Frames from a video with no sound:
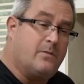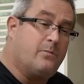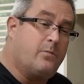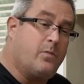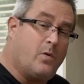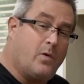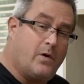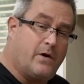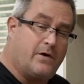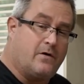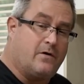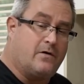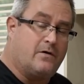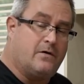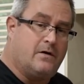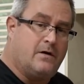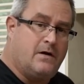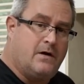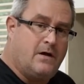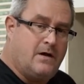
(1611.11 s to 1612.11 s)
pointer
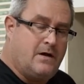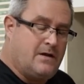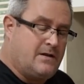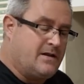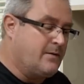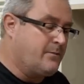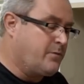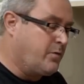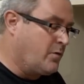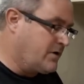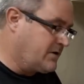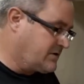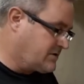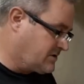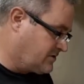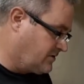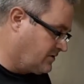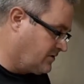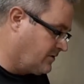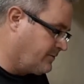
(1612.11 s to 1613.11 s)
that points
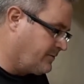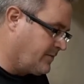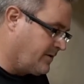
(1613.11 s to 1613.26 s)
to it.